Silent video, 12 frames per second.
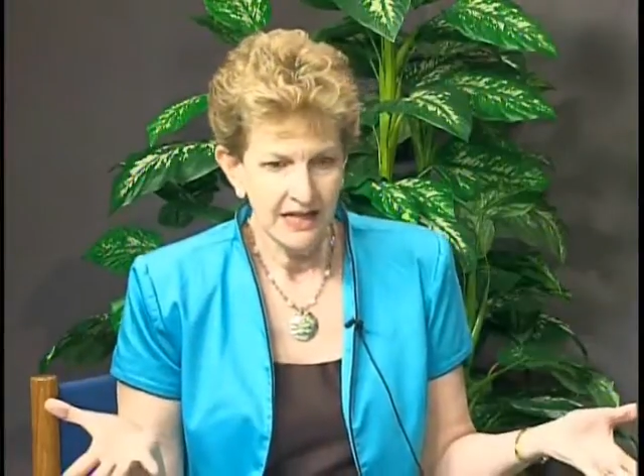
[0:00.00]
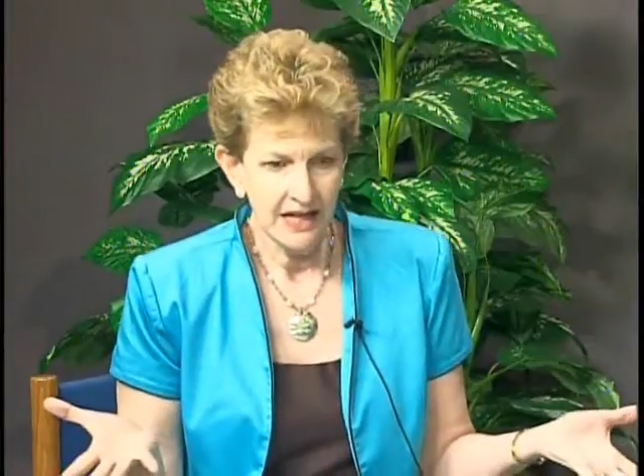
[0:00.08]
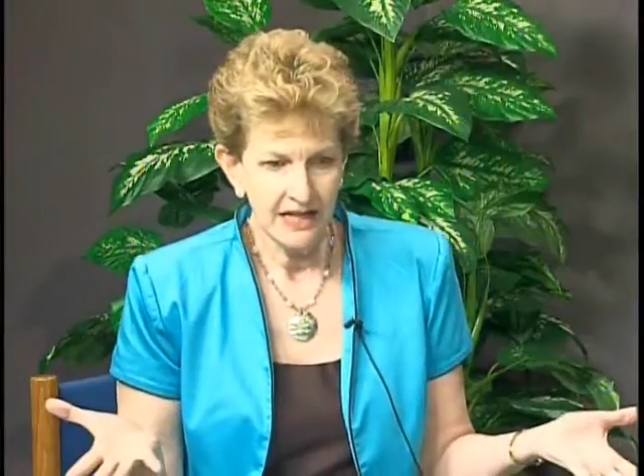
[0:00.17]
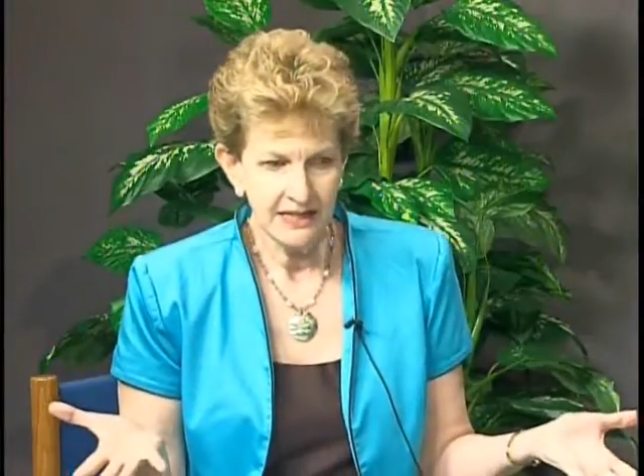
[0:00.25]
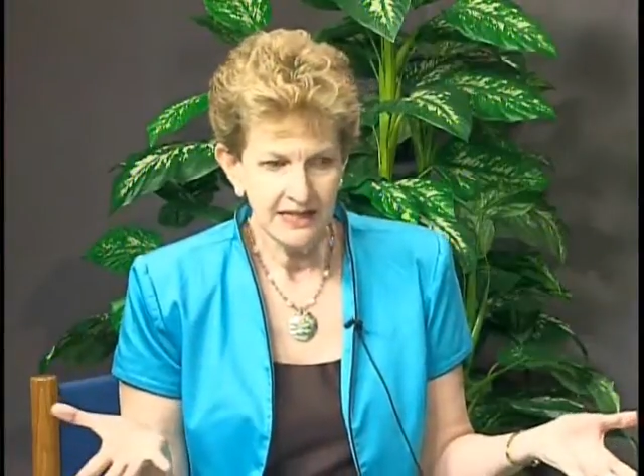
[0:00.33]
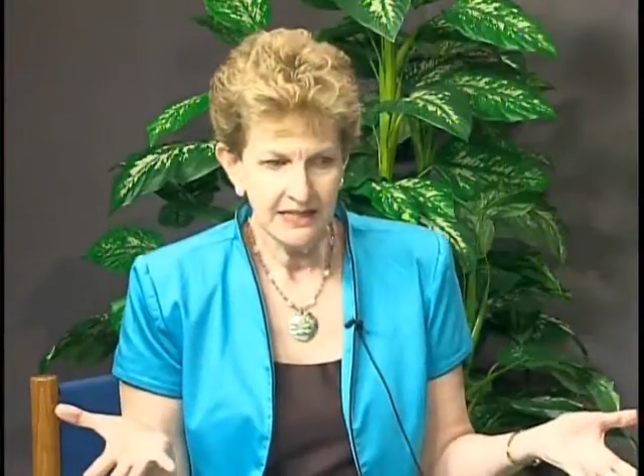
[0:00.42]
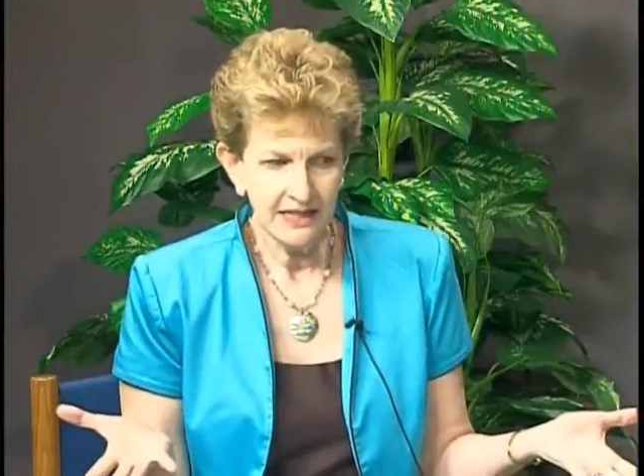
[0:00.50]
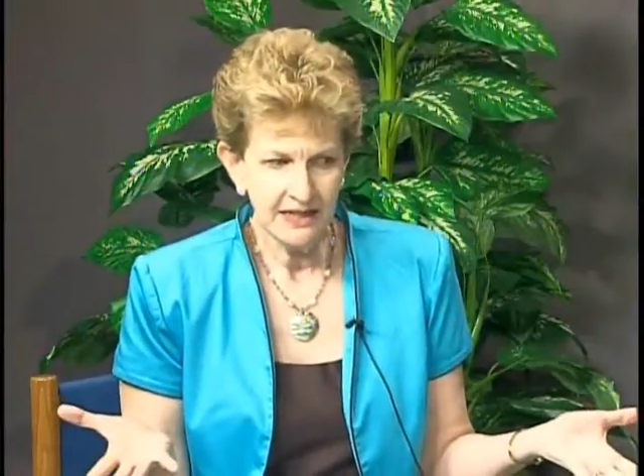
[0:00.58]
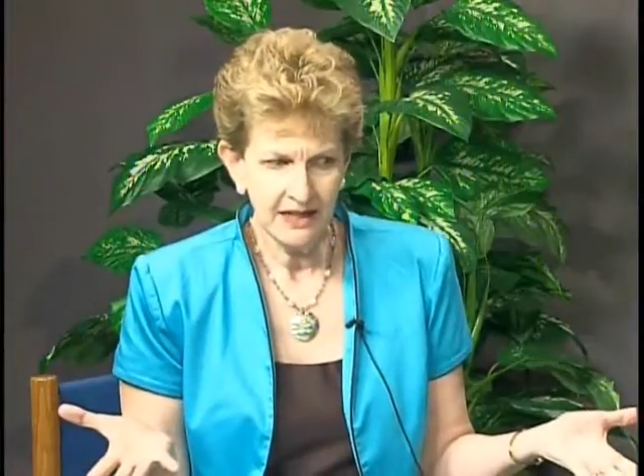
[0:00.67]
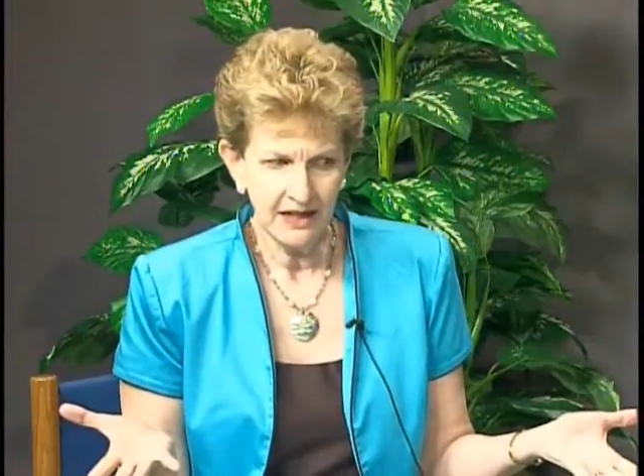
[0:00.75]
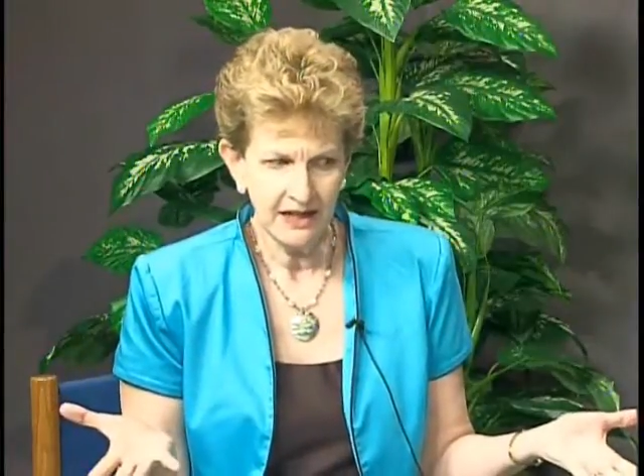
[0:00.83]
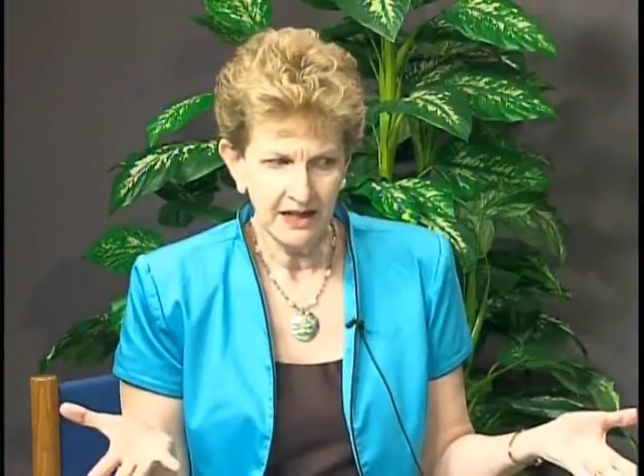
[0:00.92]
And he
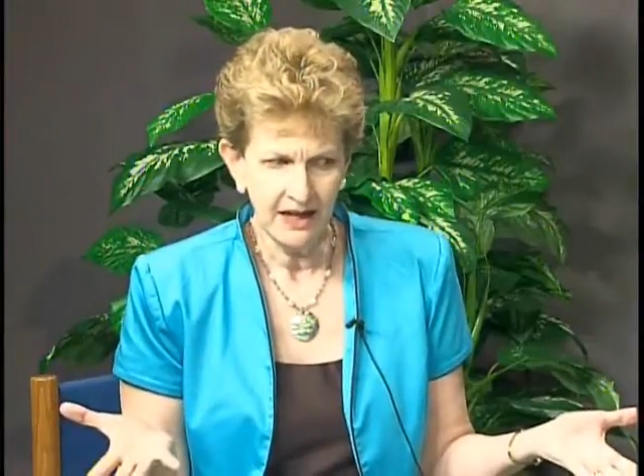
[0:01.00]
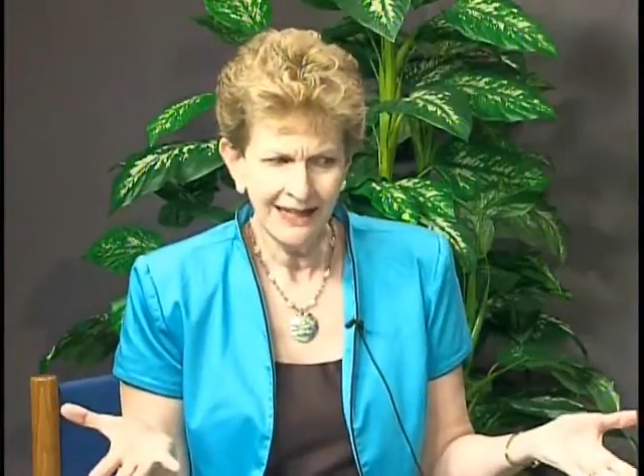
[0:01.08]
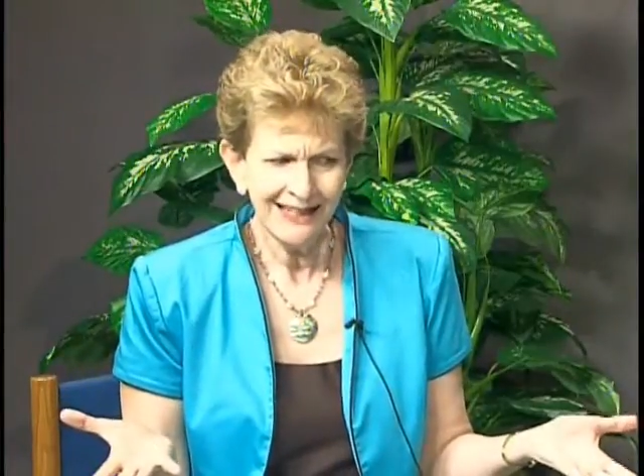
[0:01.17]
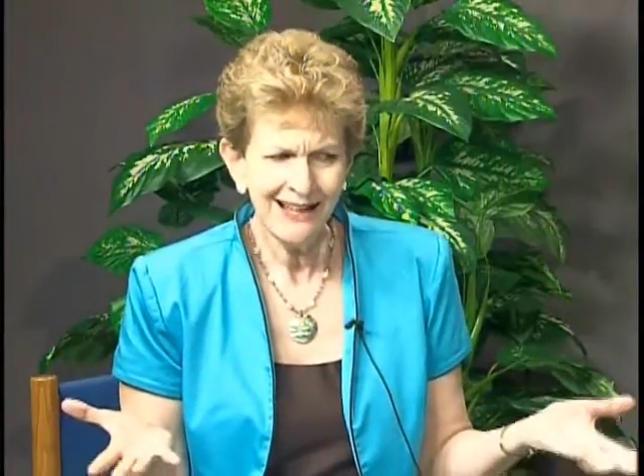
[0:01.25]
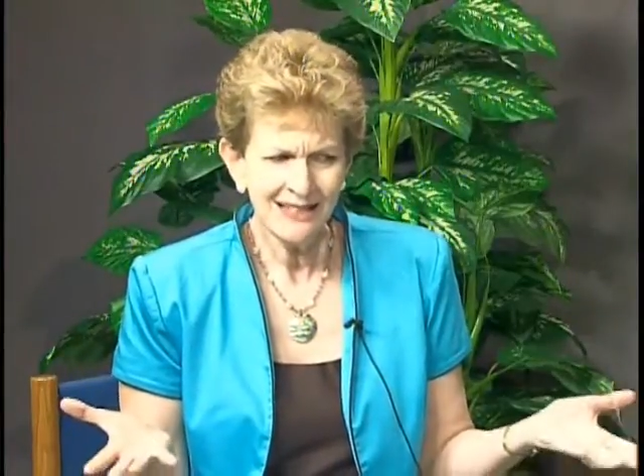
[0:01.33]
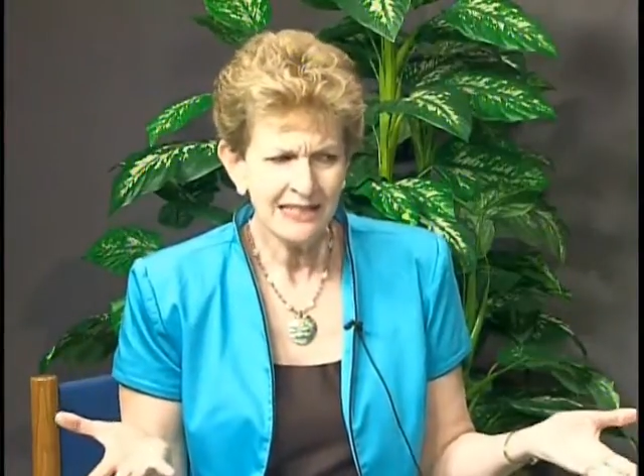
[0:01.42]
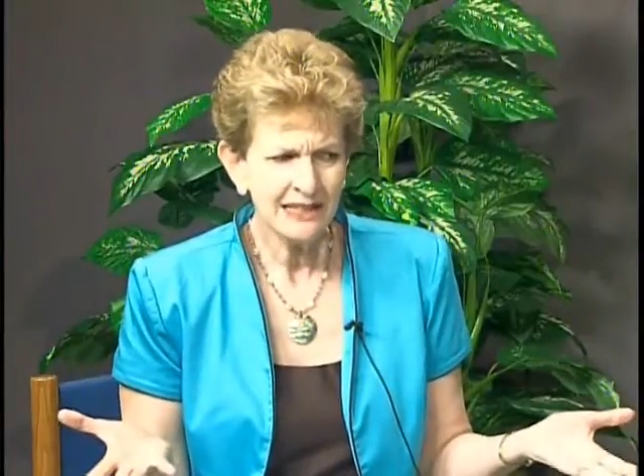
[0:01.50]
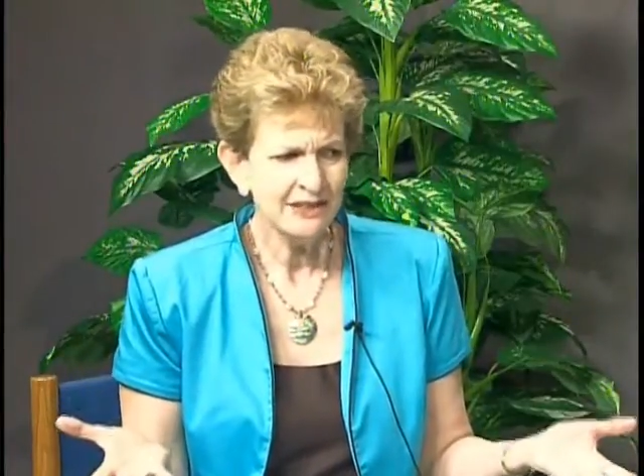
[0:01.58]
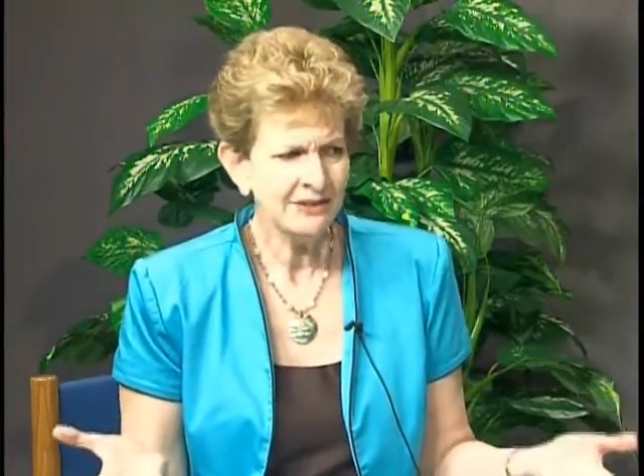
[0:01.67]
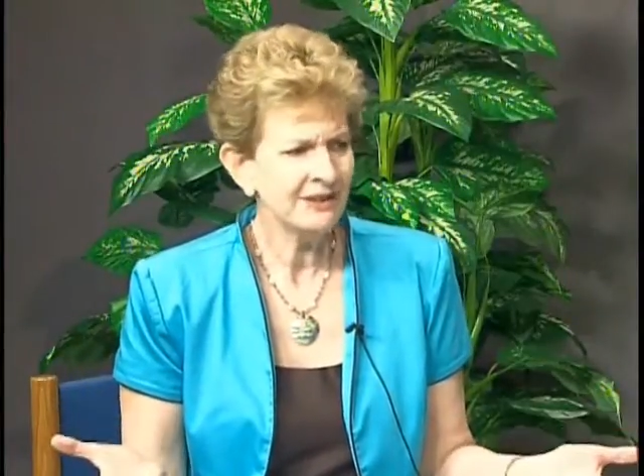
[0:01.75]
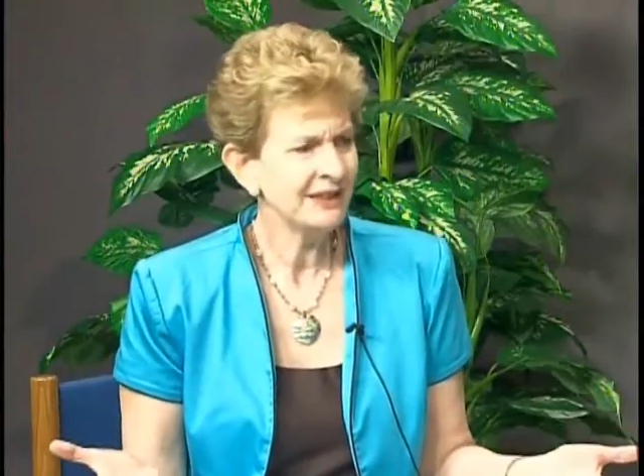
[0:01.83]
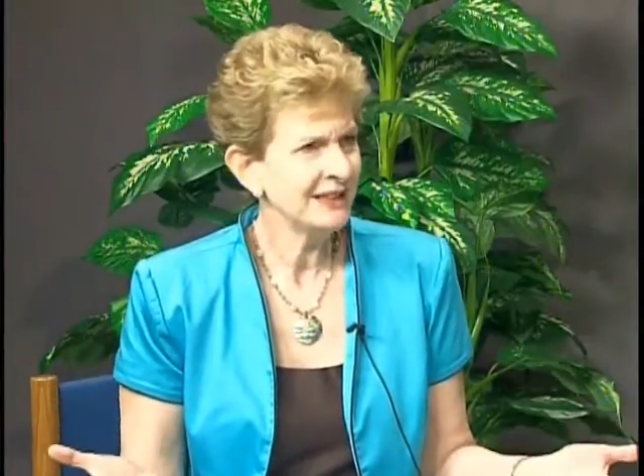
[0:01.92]
said, I honestly
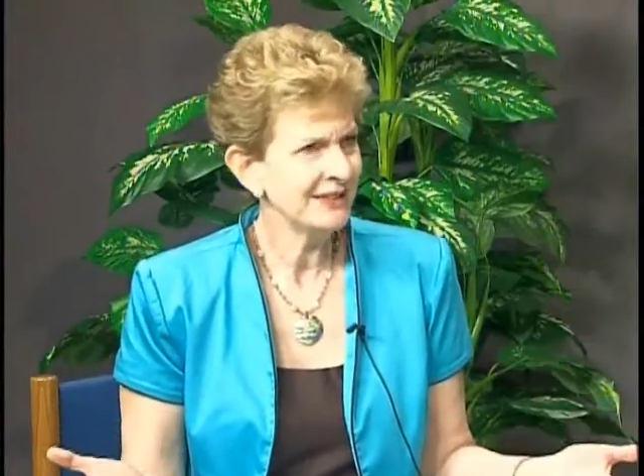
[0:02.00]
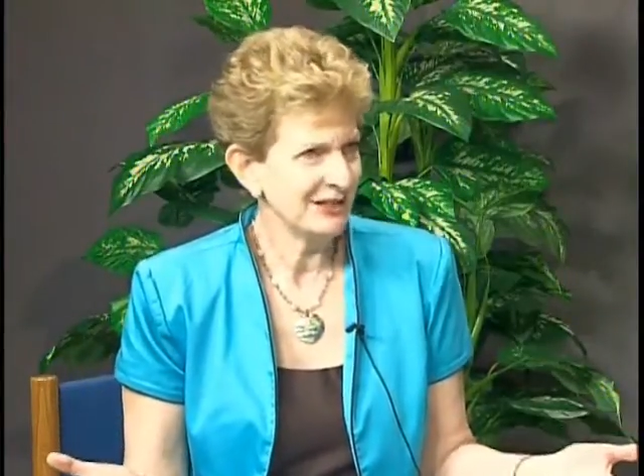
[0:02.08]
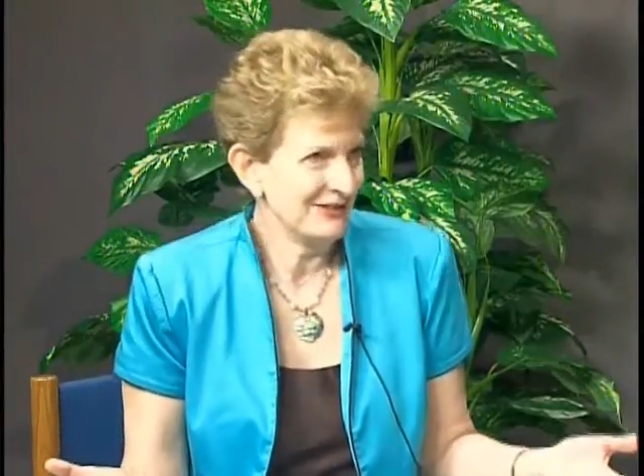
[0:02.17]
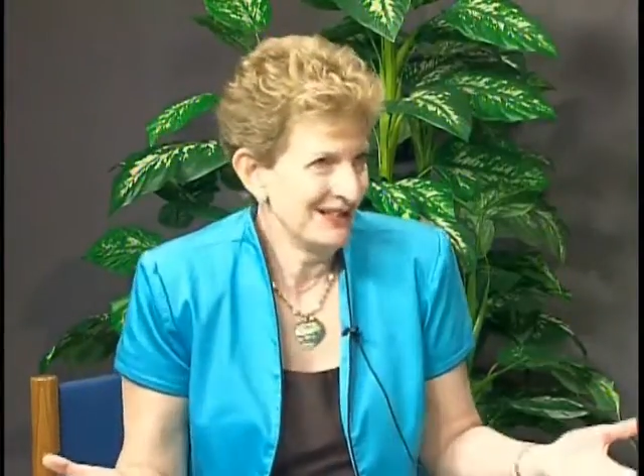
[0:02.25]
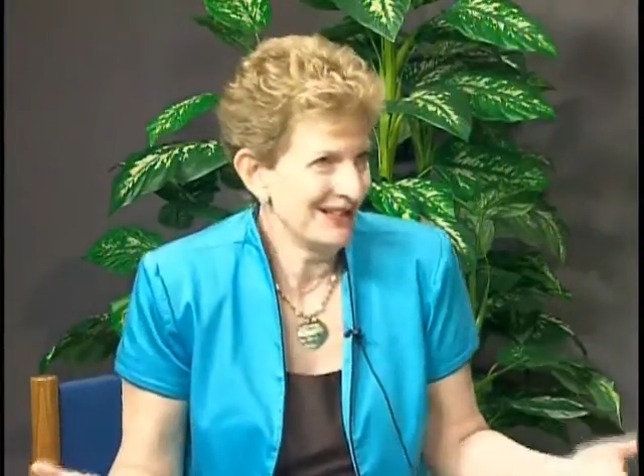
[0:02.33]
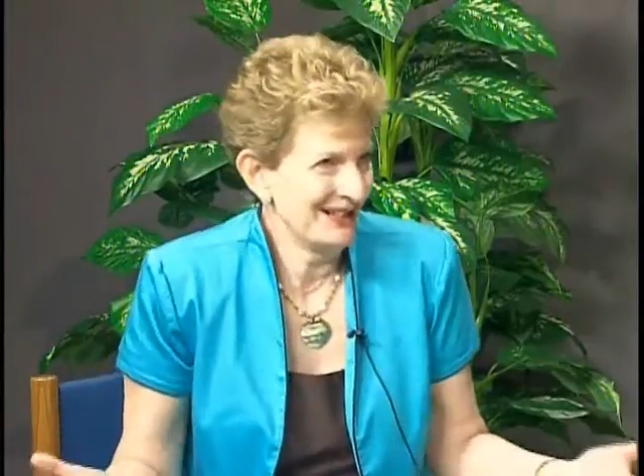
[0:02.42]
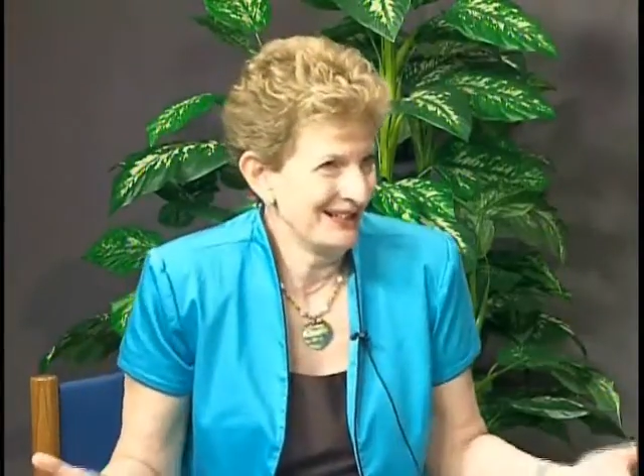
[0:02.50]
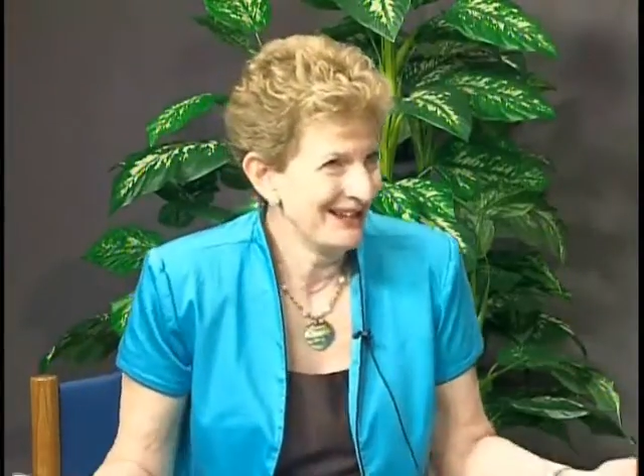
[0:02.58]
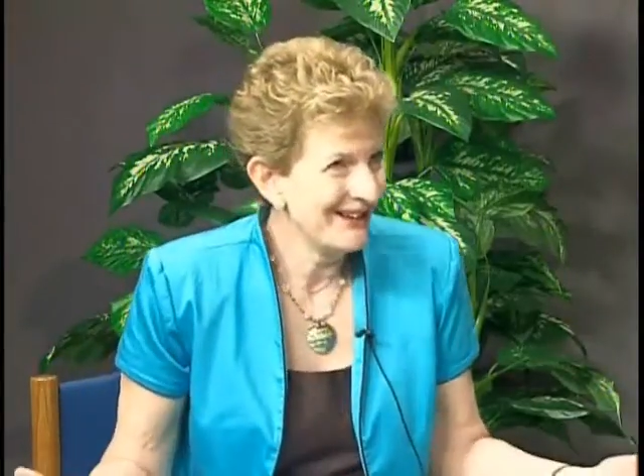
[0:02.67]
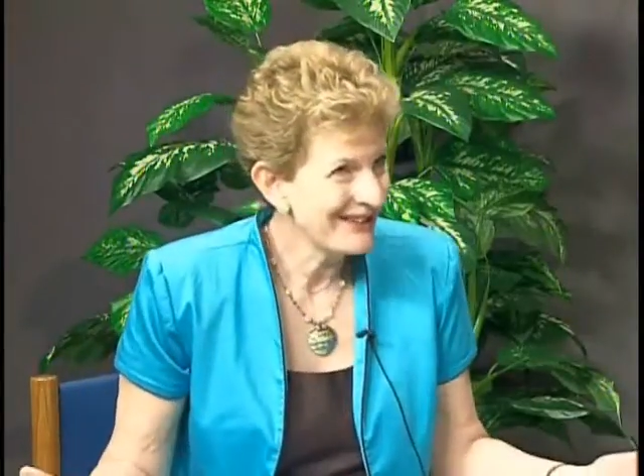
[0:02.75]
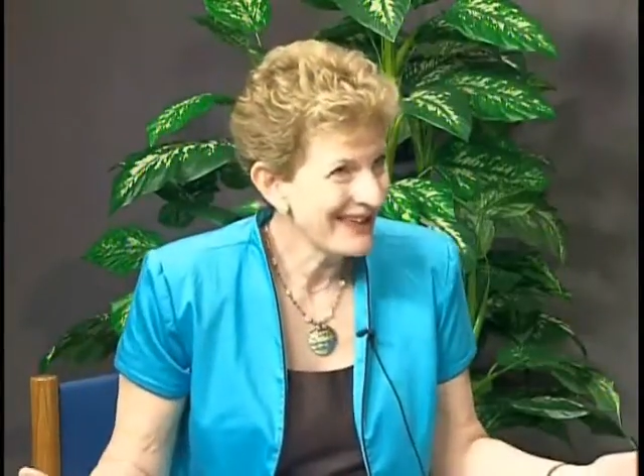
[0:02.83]
don't think everyone's going to know